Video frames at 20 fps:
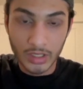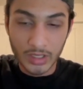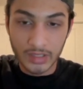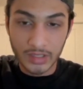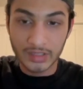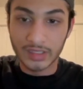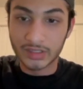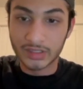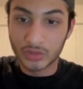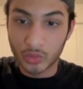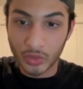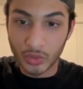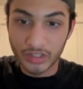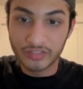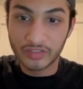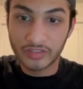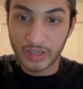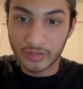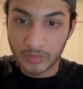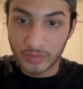You get
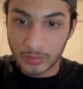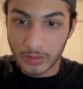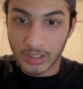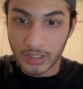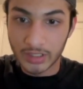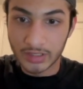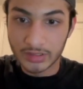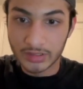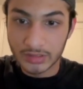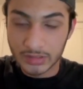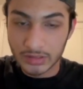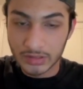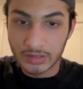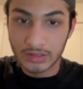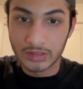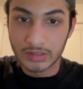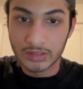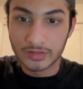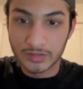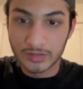25 replies,
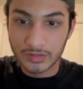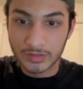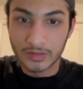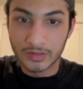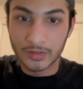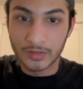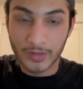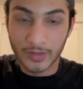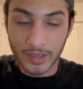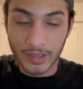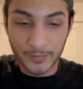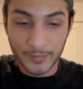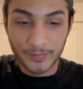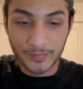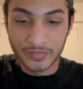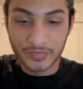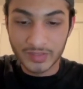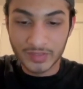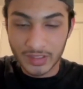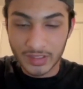okay,
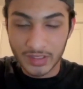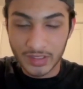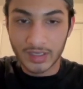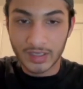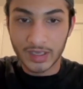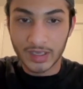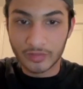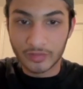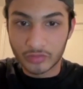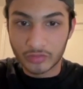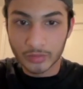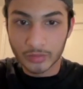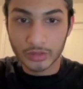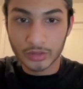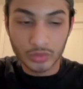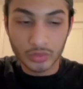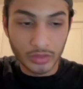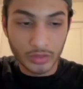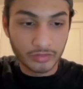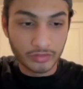and from those
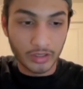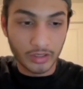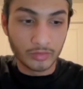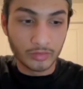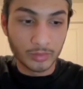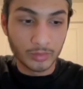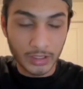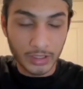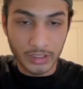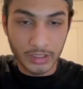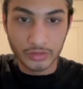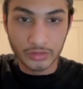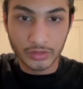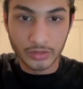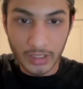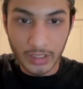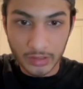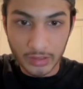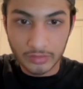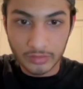25 replies, you
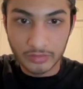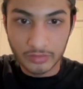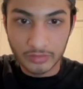get,